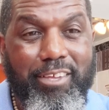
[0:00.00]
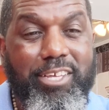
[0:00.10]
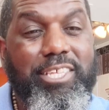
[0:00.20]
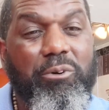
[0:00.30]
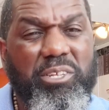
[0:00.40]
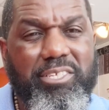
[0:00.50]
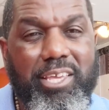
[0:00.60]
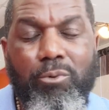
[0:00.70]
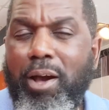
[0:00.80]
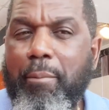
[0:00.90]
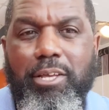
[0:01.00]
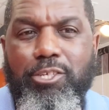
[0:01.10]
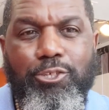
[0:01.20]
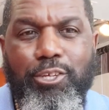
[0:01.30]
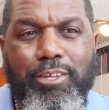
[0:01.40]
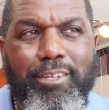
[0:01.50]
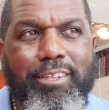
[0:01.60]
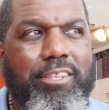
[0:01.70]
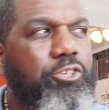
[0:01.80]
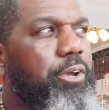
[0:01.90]
Because that's what he said. Why? Because
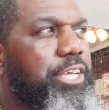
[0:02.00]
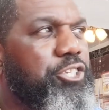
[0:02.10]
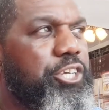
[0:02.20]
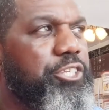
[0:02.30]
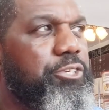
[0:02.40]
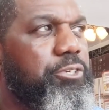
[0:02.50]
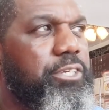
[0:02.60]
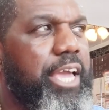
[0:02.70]
the transgender